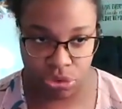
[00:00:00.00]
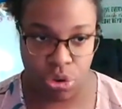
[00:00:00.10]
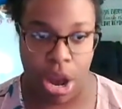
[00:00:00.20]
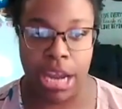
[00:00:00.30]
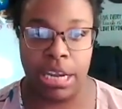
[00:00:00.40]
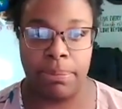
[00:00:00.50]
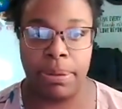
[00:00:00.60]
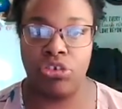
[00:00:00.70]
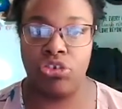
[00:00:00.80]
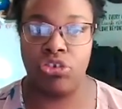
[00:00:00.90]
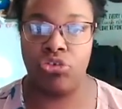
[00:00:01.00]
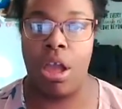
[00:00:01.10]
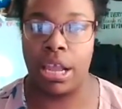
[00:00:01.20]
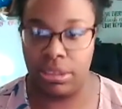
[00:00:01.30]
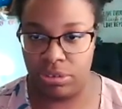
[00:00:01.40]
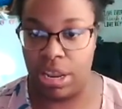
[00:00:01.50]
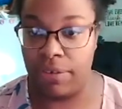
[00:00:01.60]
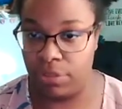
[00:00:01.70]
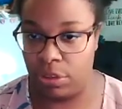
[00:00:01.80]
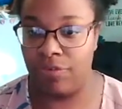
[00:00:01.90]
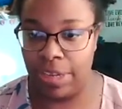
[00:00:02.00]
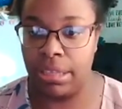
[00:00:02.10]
tried to be strong and stuff those